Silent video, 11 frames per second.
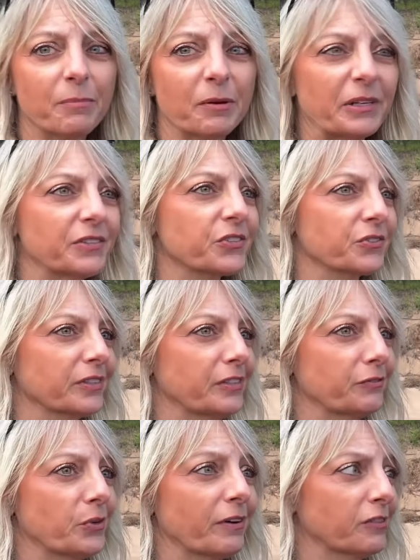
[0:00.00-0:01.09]
I mean, certainly if
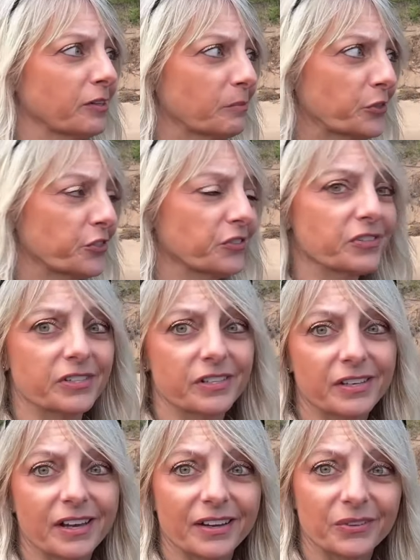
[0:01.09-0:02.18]
you have an
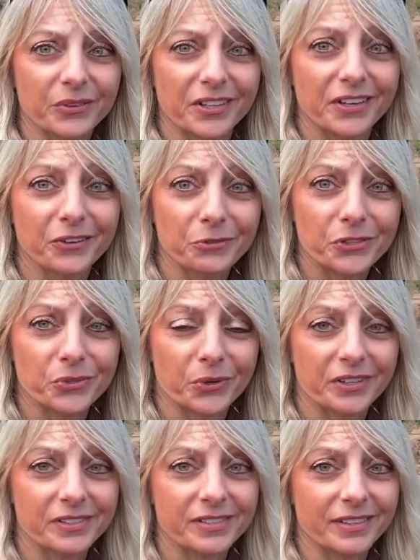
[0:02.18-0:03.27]
emergency, I don't think a resort
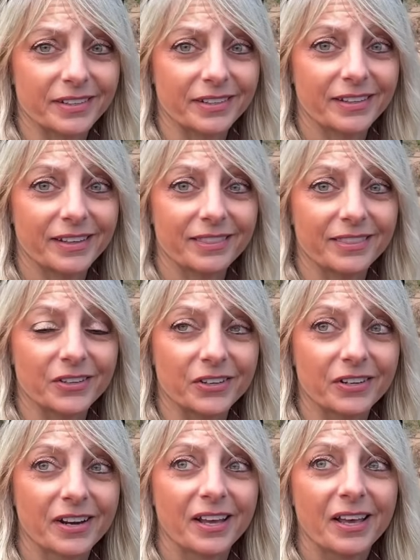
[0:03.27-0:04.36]
is gonna get their
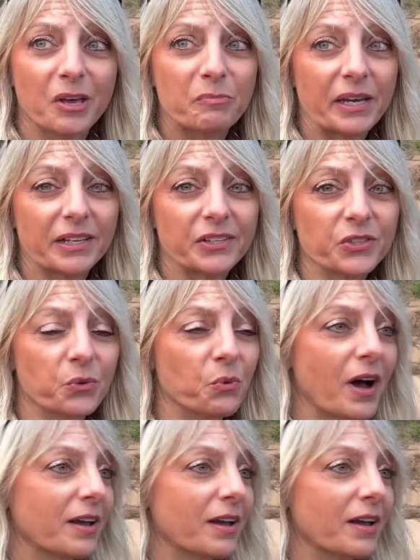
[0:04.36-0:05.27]
panties in a wad